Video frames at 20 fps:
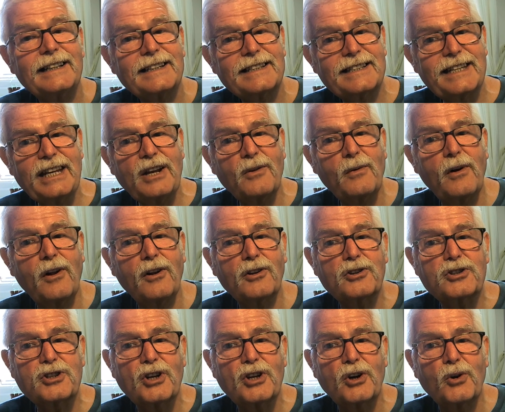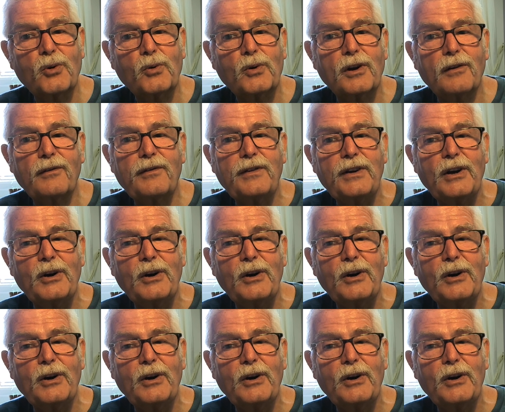See you all soon. Love